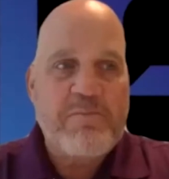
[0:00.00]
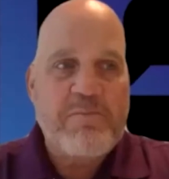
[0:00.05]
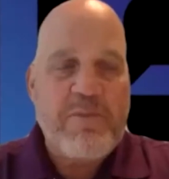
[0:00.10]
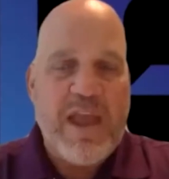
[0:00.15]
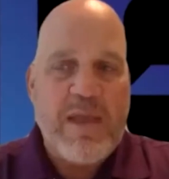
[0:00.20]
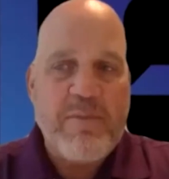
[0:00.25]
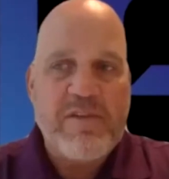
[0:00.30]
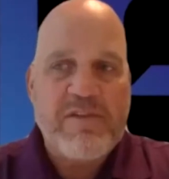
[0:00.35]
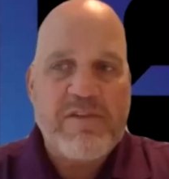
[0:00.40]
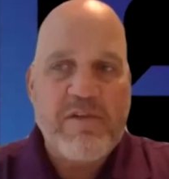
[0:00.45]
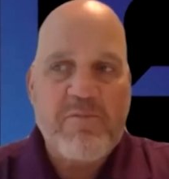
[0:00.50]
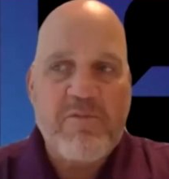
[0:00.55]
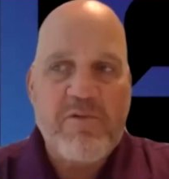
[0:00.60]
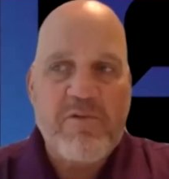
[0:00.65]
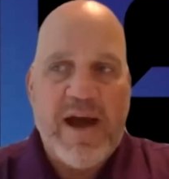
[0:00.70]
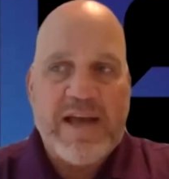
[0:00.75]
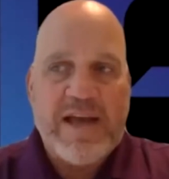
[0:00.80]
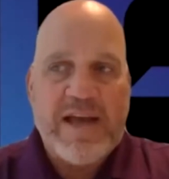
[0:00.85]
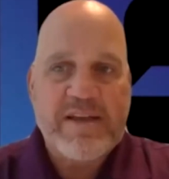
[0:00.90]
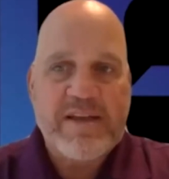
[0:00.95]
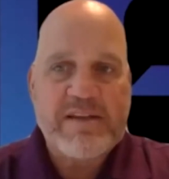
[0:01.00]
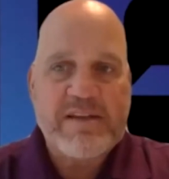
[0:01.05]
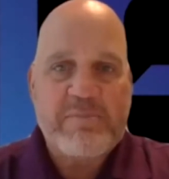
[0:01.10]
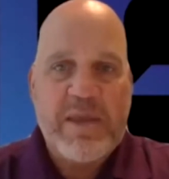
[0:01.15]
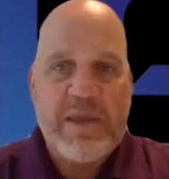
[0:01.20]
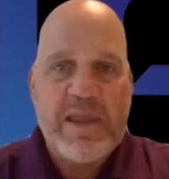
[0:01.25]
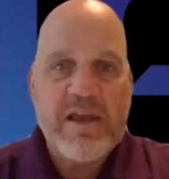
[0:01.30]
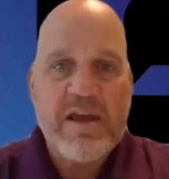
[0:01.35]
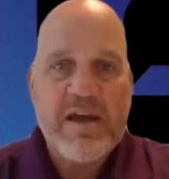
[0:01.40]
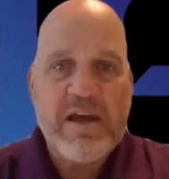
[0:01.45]
payments are processed,
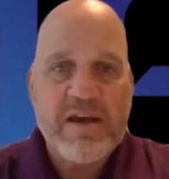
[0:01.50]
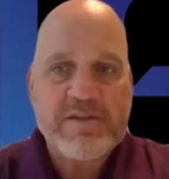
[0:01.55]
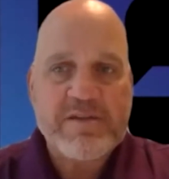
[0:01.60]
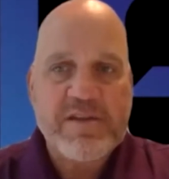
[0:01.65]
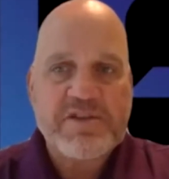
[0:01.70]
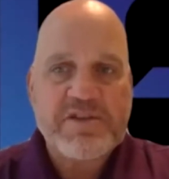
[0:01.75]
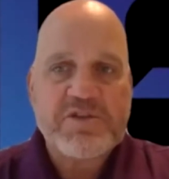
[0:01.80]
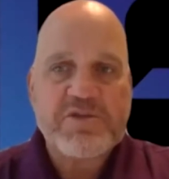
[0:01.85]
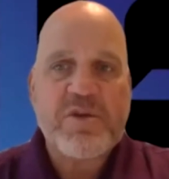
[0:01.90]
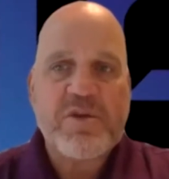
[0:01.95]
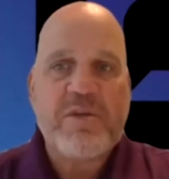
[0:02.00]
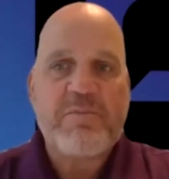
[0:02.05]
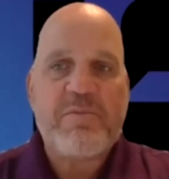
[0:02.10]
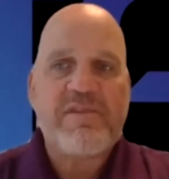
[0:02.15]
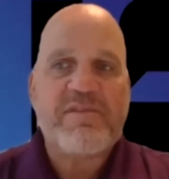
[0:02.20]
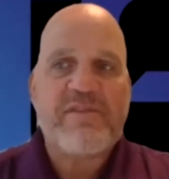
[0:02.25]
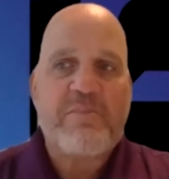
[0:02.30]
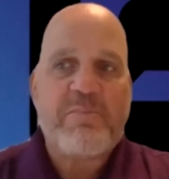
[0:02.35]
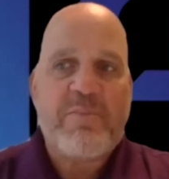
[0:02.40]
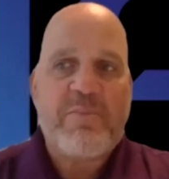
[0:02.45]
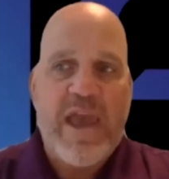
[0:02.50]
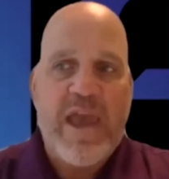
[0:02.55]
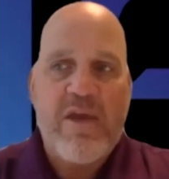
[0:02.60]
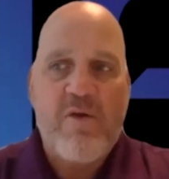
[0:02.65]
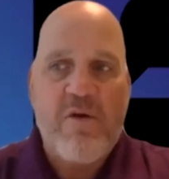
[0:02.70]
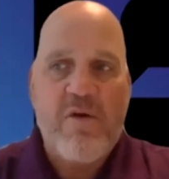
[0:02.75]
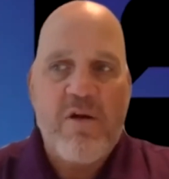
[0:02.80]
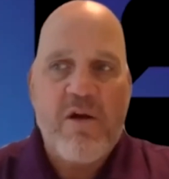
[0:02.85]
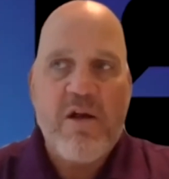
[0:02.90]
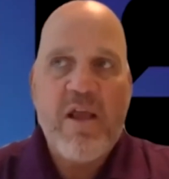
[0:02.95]
because Extreme is the
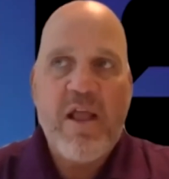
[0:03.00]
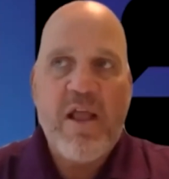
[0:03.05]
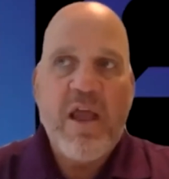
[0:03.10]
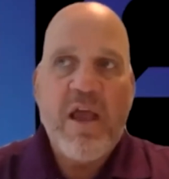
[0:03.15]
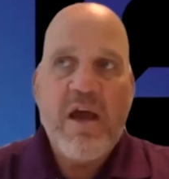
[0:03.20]
payor,